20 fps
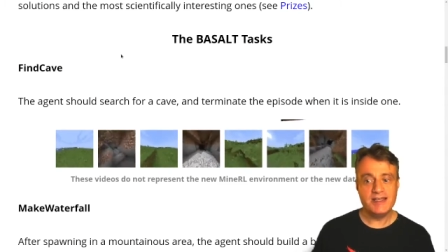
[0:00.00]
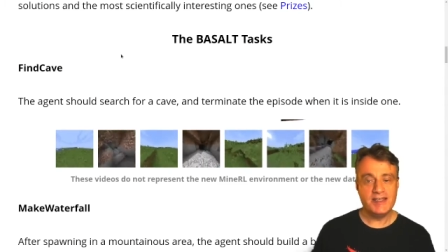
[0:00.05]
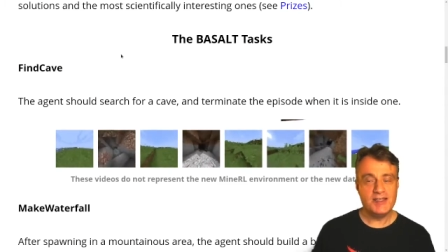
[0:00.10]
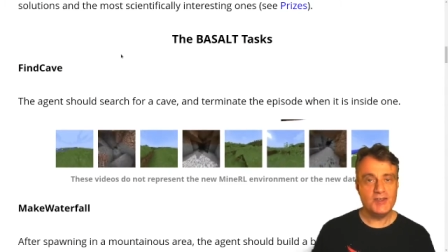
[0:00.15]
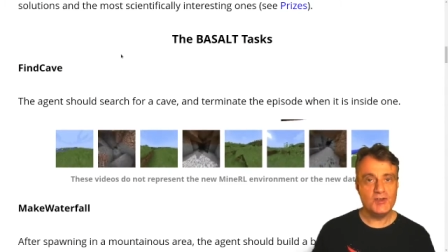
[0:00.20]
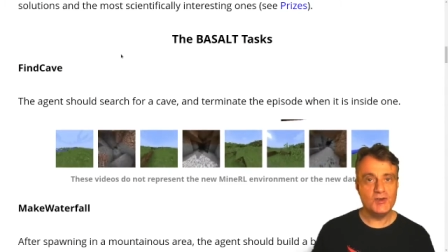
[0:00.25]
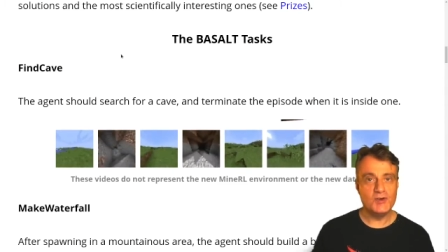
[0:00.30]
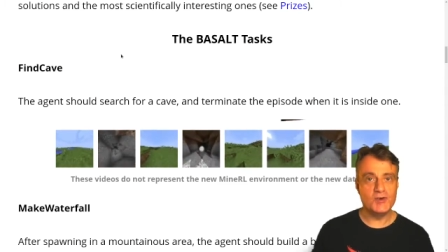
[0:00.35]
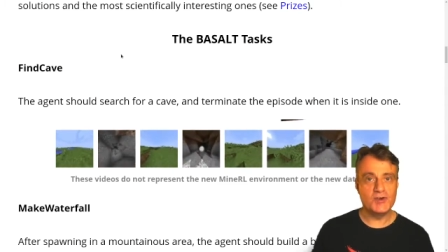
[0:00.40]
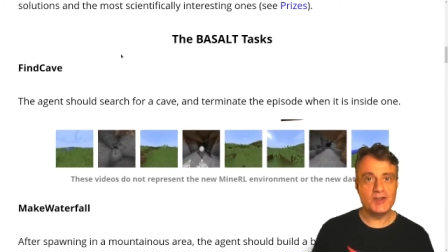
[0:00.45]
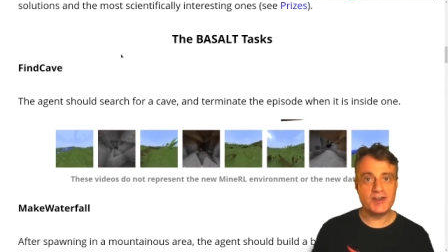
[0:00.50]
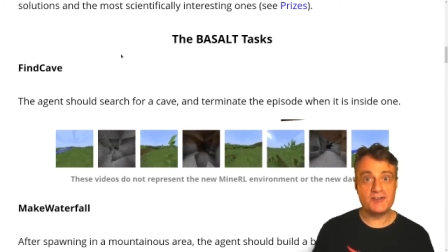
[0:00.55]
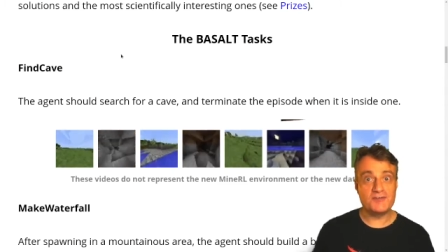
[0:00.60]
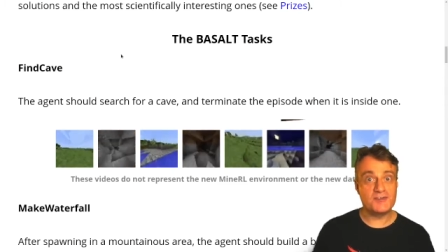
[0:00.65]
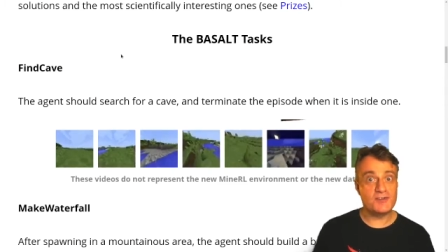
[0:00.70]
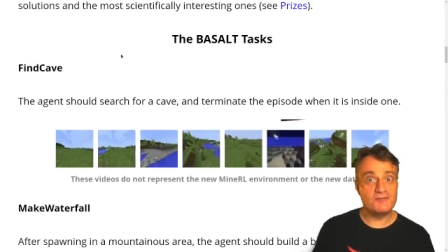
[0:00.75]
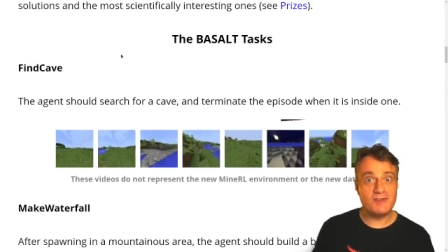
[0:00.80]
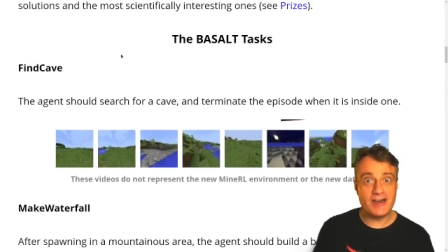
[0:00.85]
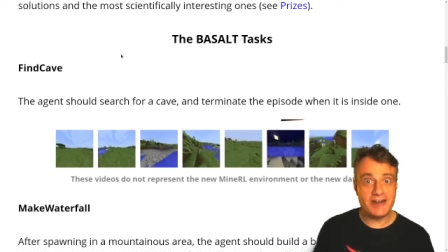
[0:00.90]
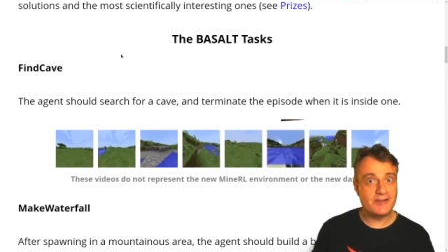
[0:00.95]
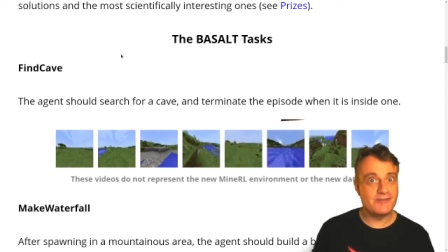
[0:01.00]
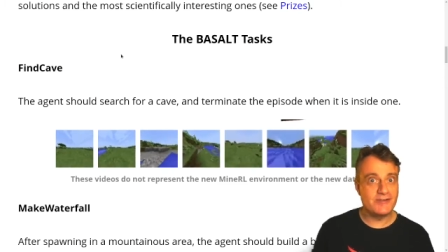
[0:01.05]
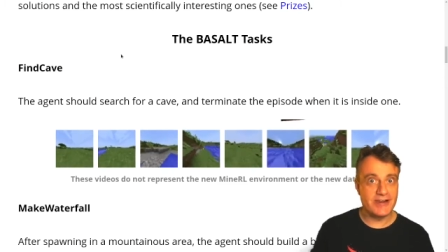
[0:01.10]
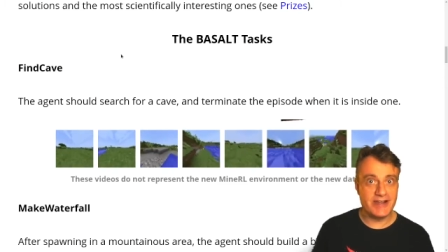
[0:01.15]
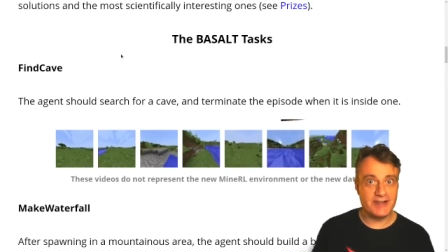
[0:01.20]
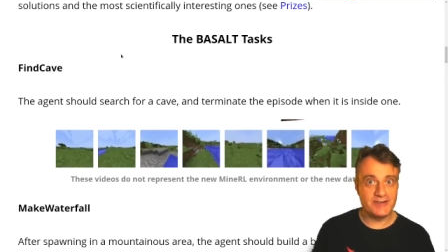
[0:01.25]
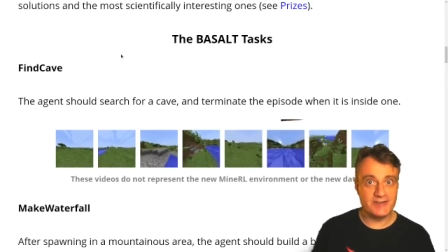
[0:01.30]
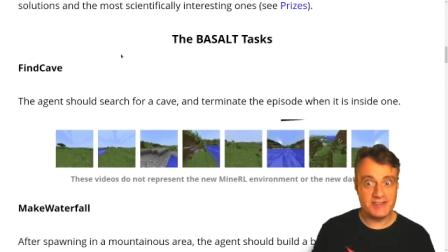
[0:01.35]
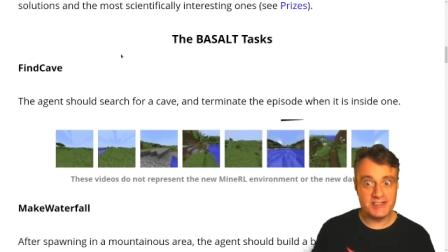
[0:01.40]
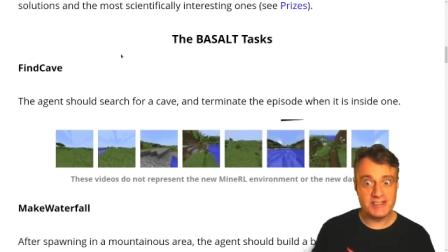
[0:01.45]
you're going to have to run
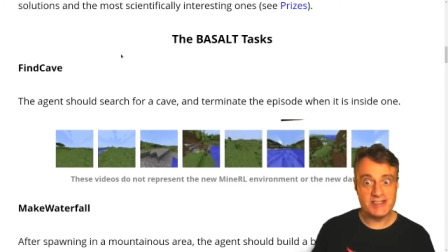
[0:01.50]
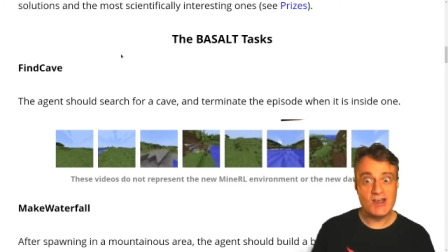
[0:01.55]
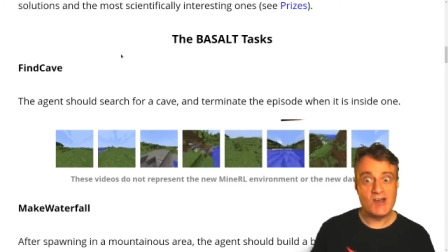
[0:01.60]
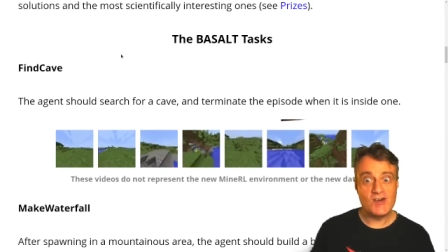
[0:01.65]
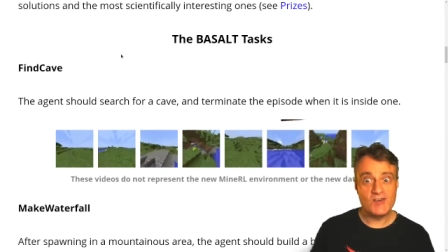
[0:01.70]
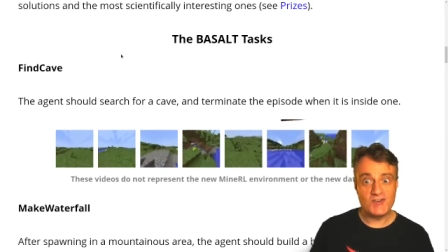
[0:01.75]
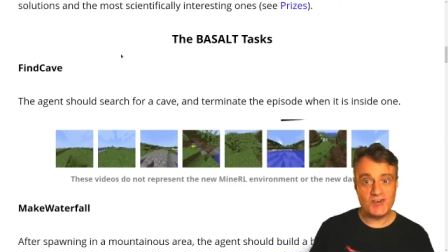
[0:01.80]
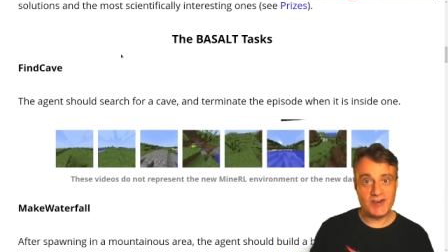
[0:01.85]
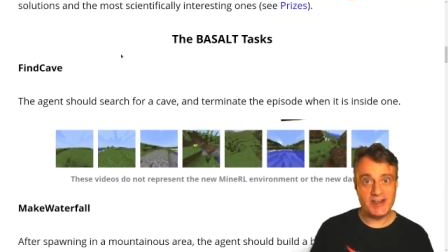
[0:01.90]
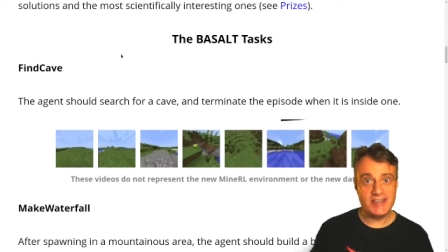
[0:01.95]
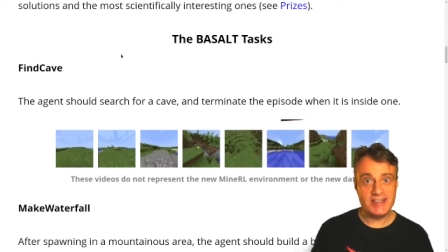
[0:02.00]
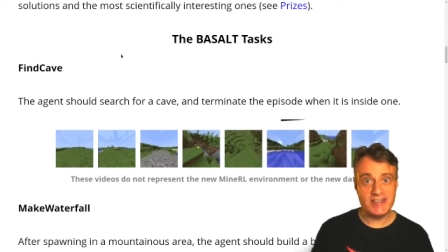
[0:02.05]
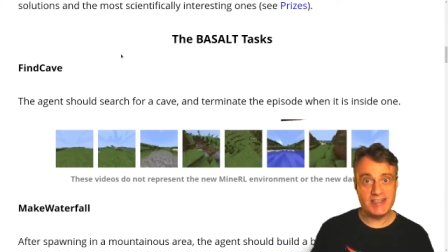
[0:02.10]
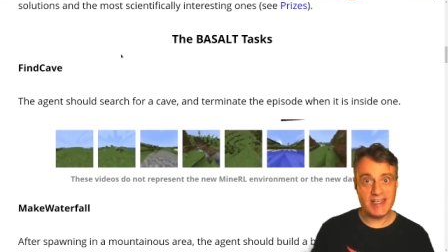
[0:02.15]
around, find a